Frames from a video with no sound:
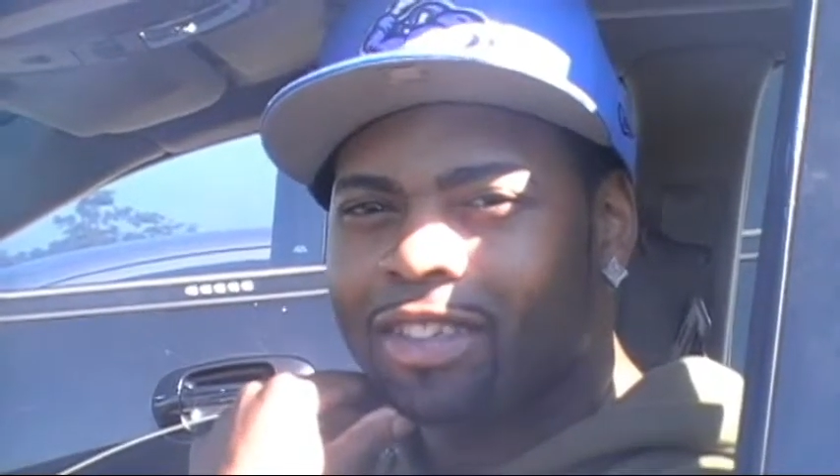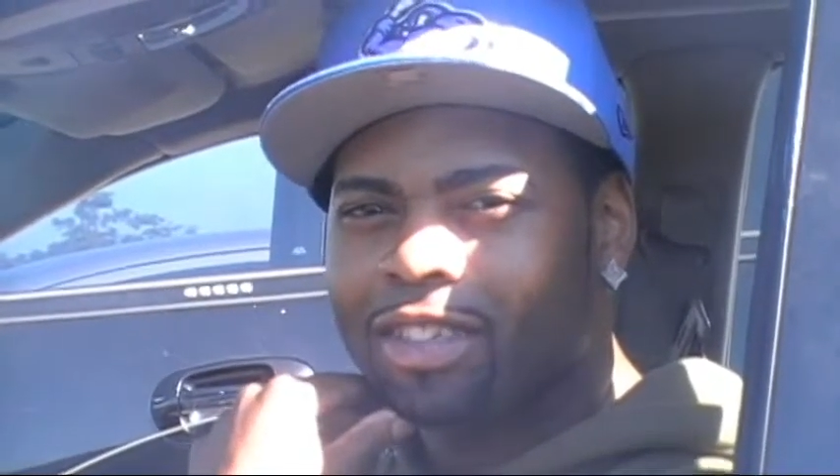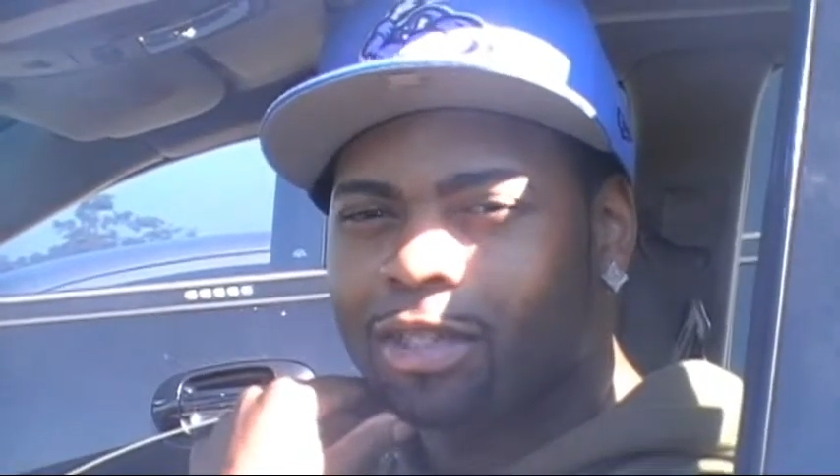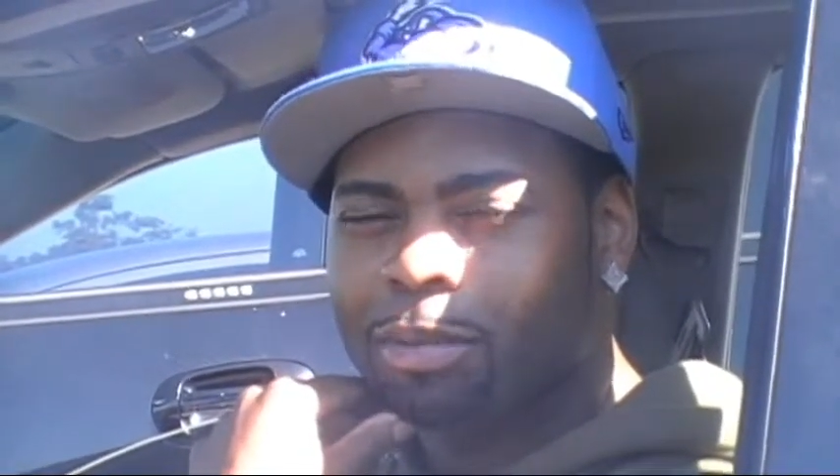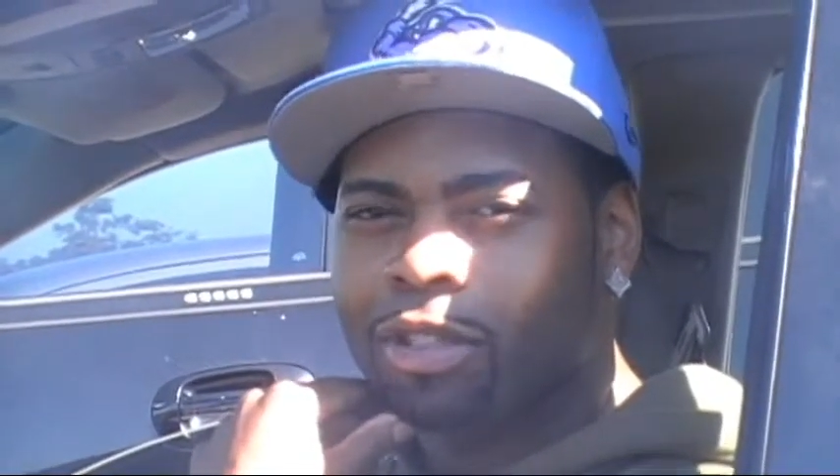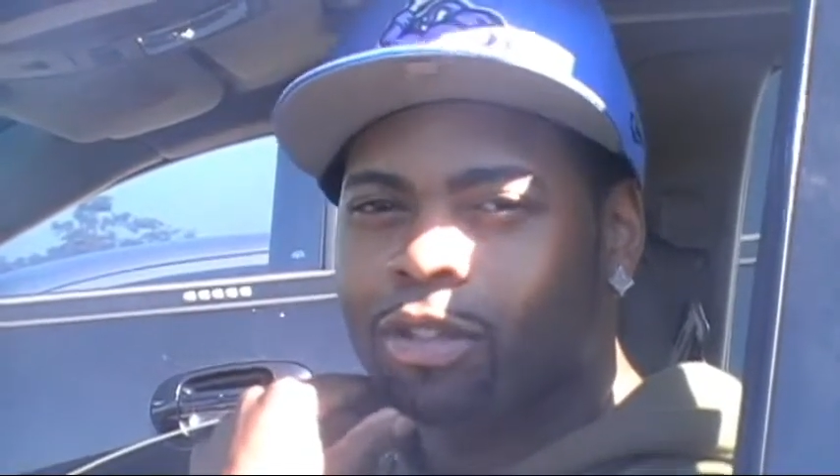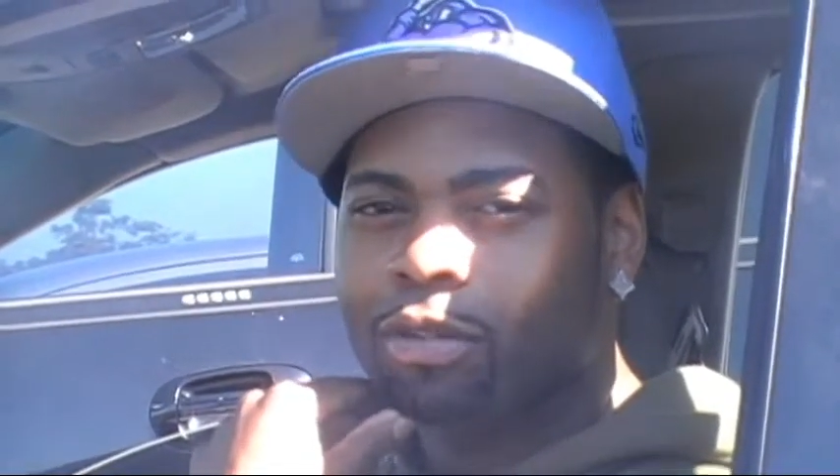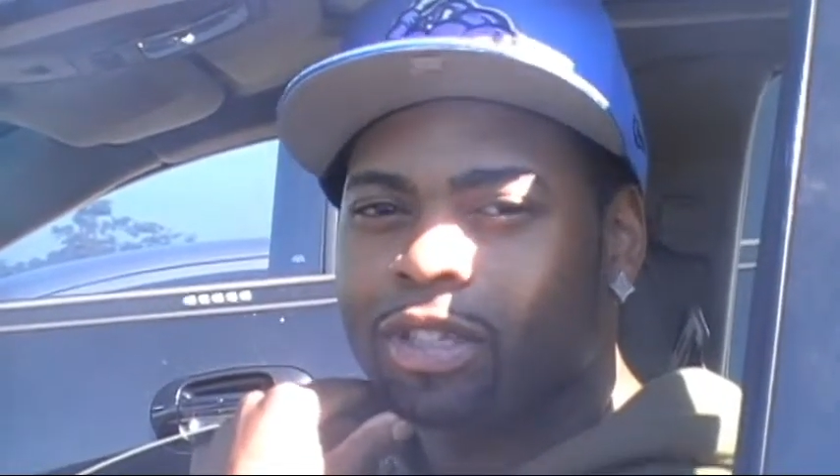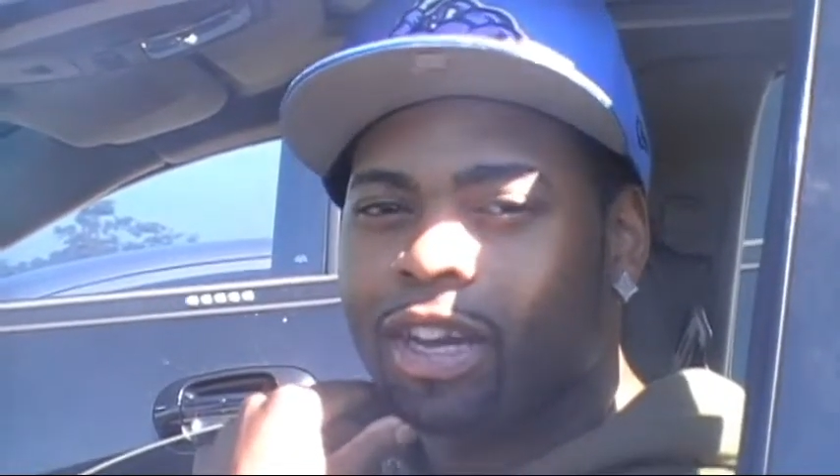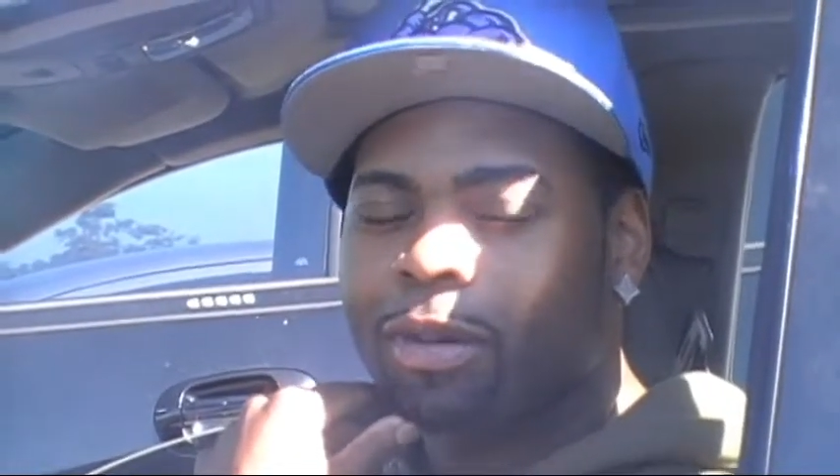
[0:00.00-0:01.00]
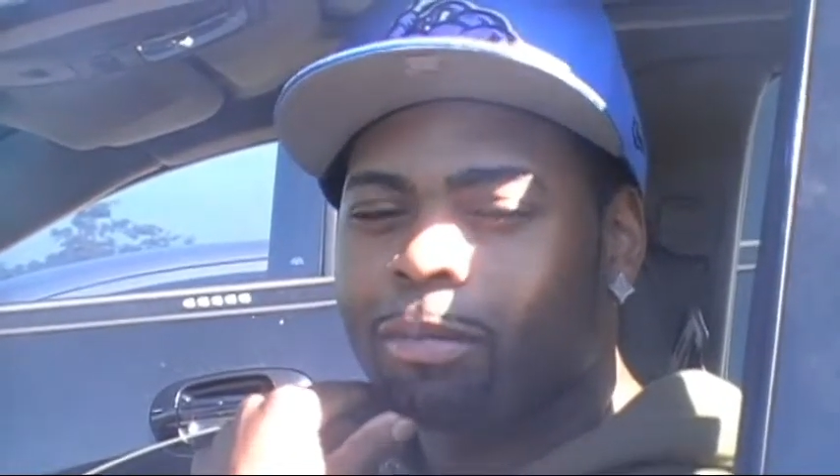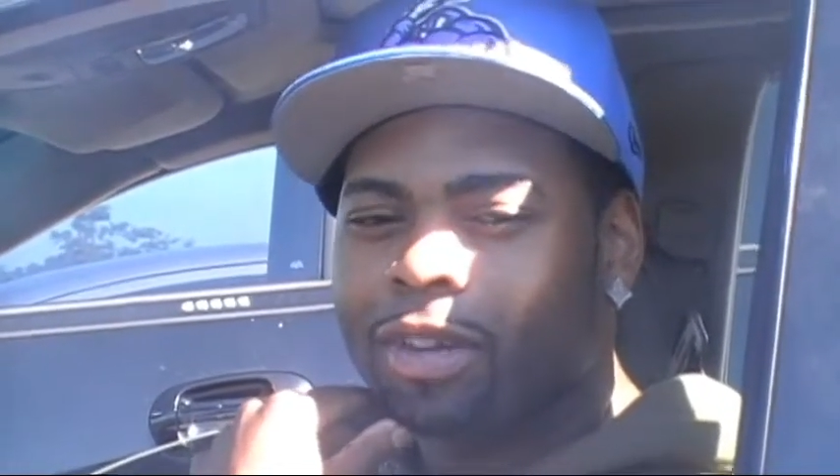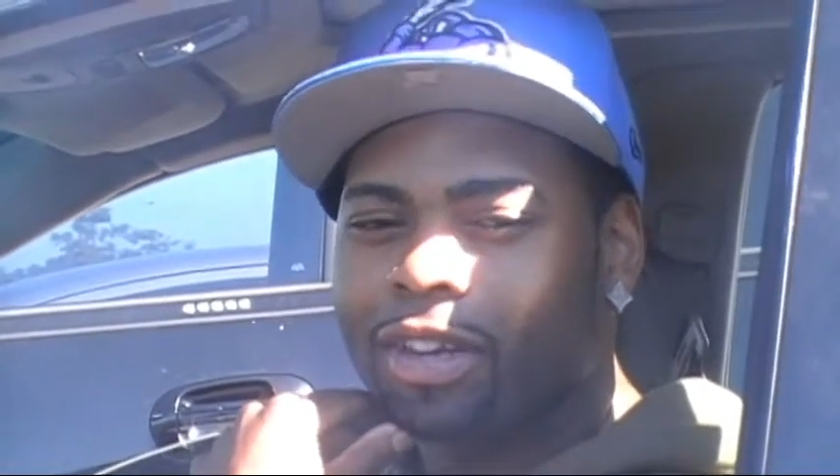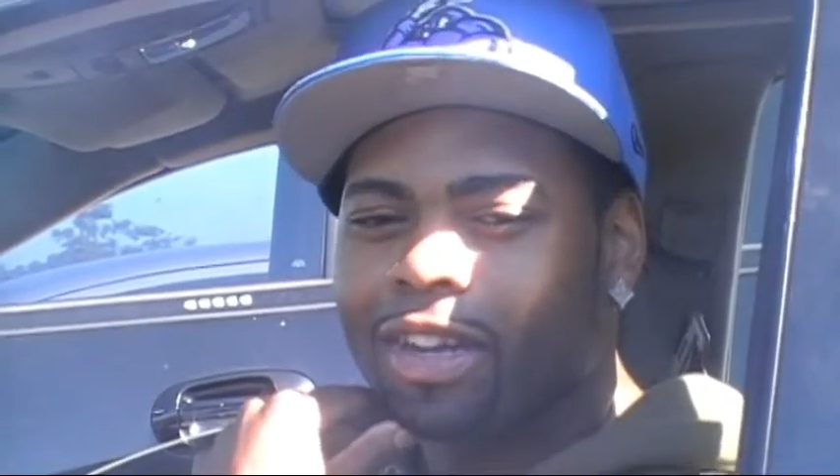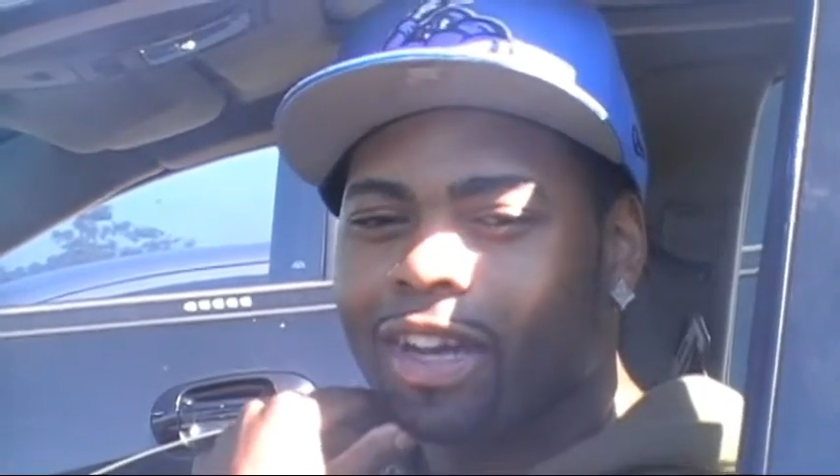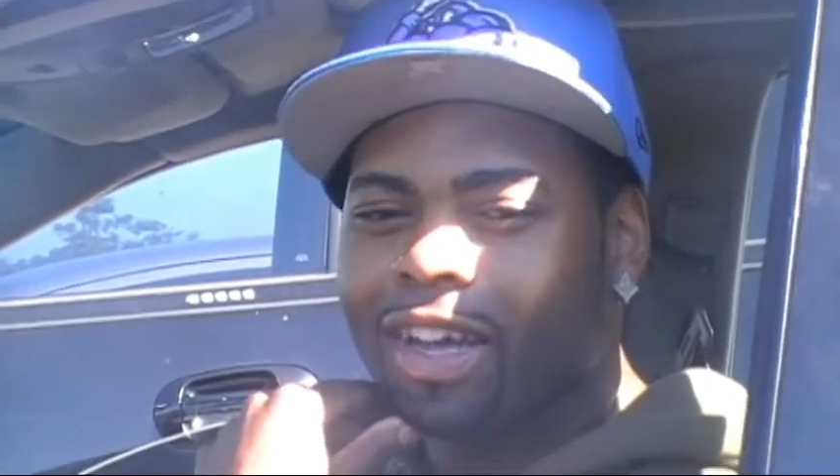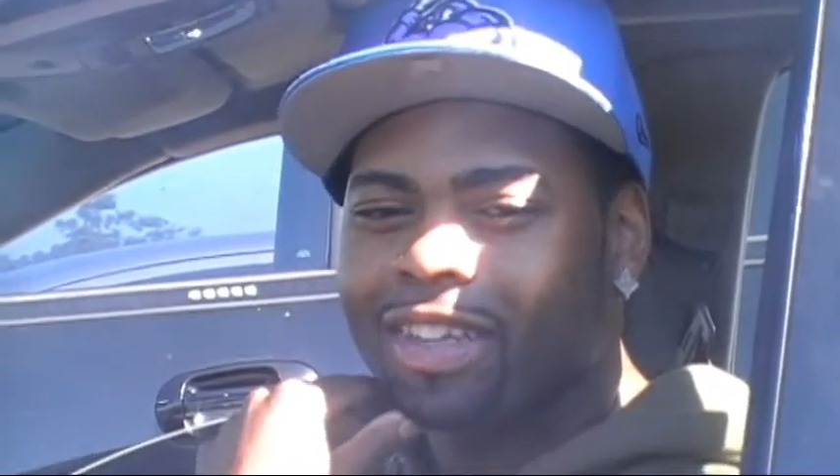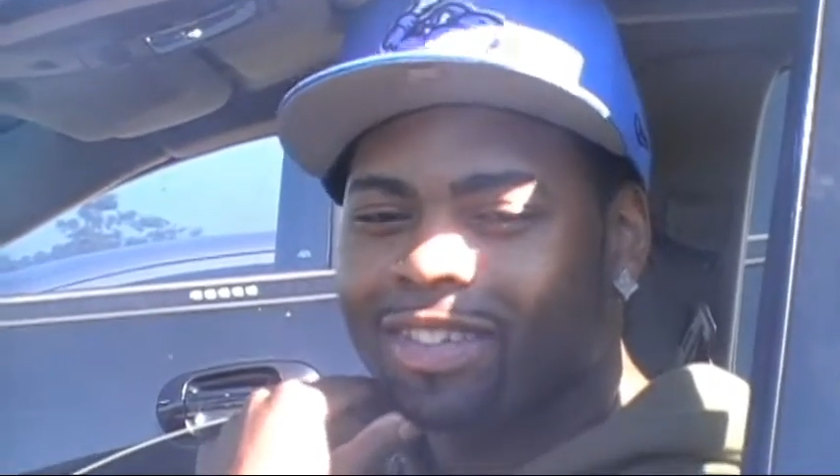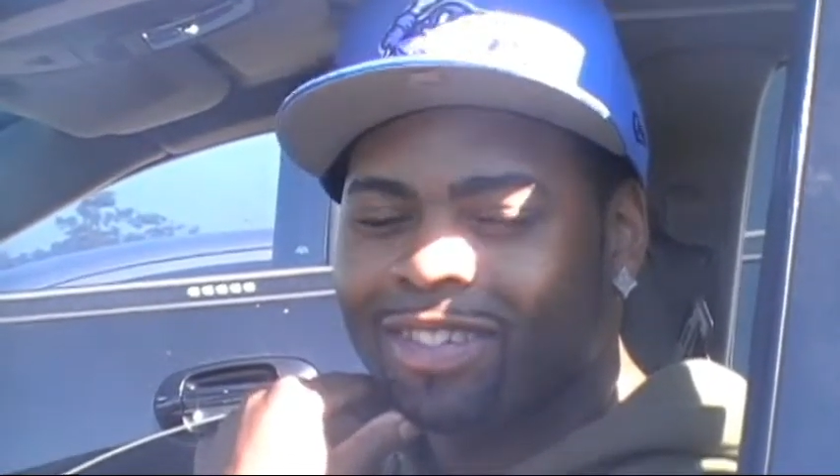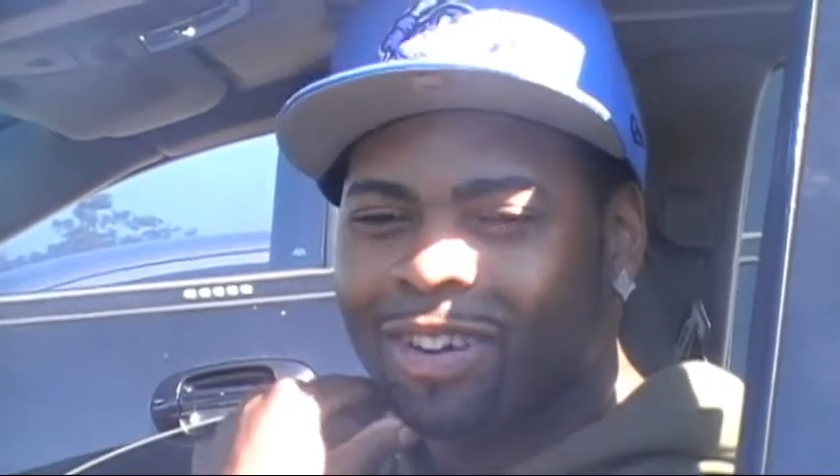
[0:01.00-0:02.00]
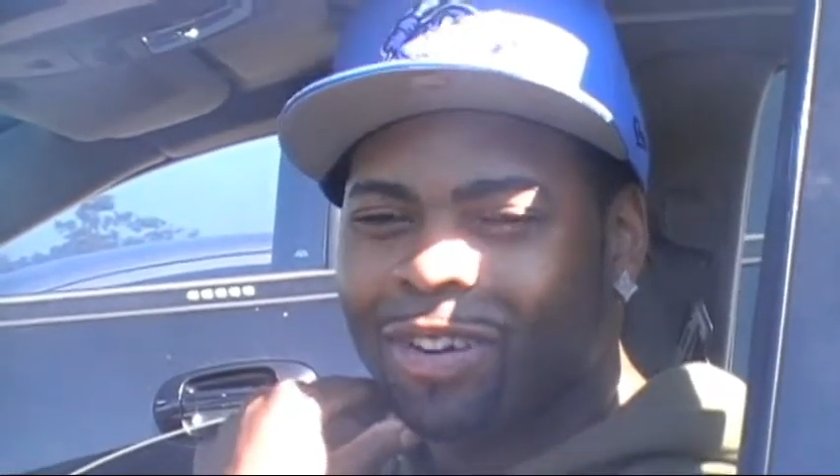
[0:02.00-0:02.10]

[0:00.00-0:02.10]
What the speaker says: It's pretty close to that, but you know,